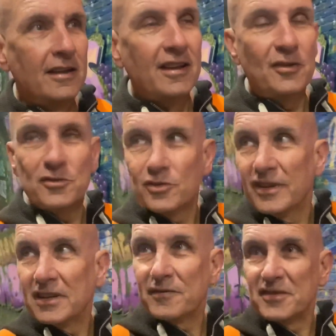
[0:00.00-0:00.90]
Goes through like
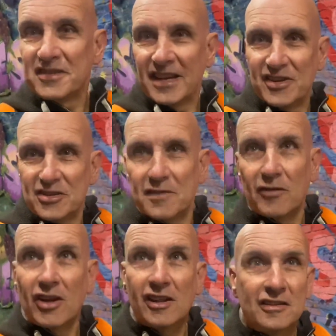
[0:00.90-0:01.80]
different stages, different
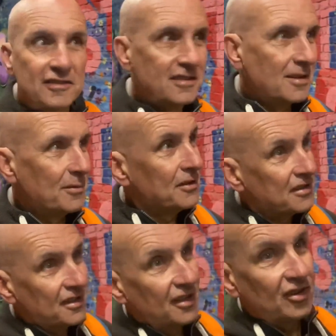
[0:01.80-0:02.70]
colours. You're into
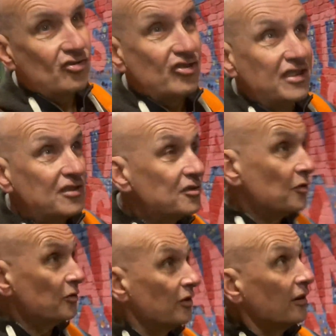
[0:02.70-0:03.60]
the green zone.